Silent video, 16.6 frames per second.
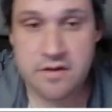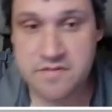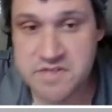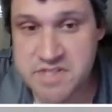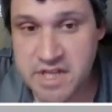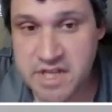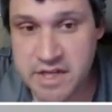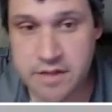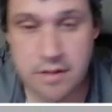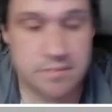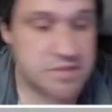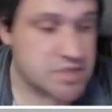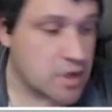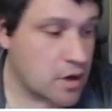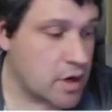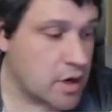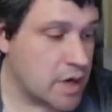I've said it, I'm
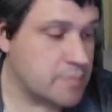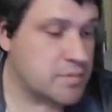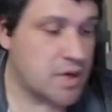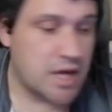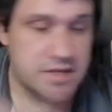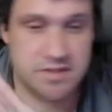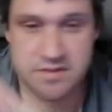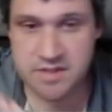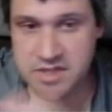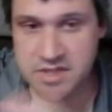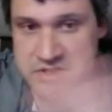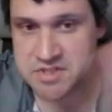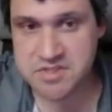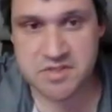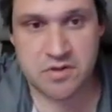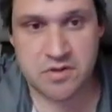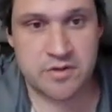sorry. That's
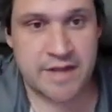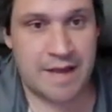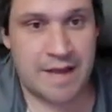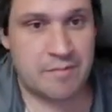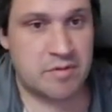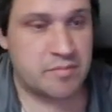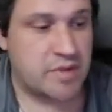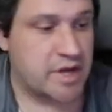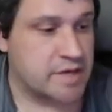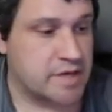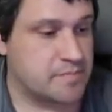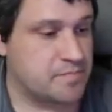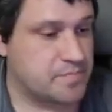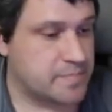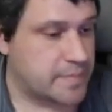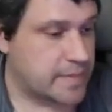just an old habit of mine.